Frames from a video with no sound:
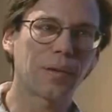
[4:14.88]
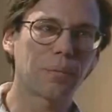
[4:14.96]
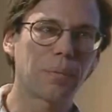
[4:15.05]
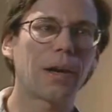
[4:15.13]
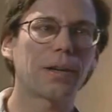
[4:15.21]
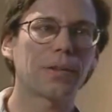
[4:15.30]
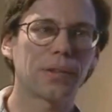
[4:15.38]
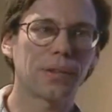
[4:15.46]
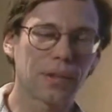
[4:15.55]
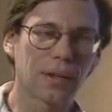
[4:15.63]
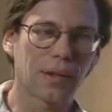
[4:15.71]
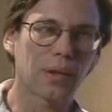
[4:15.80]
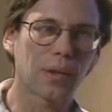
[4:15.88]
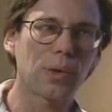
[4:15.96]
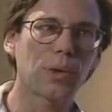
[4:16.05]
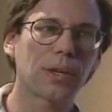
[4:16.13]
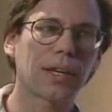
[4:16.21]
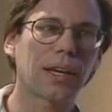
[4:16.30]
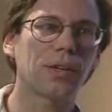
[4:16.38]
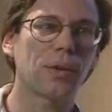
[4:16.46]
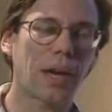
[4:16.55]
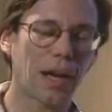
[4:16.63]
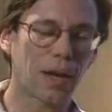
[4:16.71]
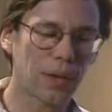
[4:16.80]
must communicate.
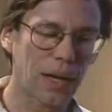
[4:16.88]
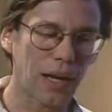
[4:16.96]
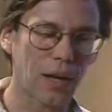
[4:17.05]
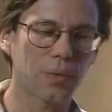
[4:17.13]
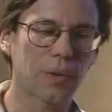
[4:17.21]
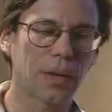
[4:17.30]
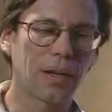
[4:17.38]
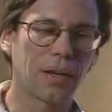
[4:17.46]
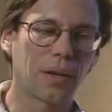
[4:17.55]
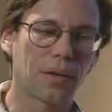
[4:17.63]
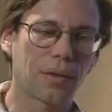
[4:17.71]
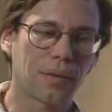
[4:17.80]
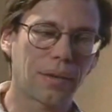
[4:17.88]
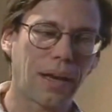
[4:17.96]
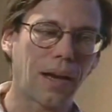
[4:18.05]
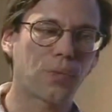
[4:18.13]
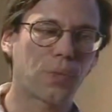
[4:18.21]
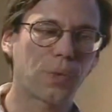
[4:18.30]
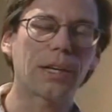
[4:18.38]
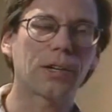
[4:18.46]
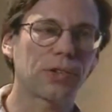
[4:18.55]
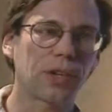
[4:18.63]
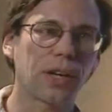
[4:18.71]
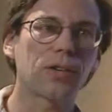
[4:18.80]
You have to have a free
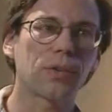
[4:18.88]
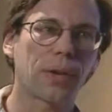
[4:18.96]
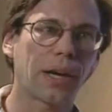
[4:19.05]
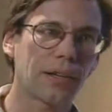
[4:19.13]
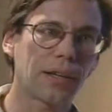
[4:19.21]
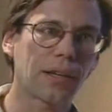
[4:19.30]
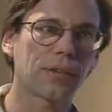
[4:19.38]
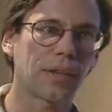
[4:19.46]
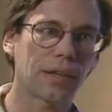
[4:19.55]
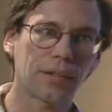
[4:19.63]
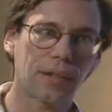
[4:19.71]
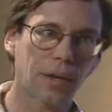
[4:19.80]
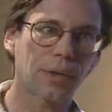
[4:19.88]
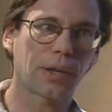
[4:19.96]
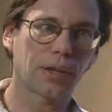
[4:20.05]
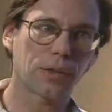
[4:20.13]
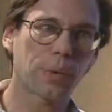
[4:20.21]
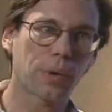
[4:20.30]
exchange of ideas. That's how things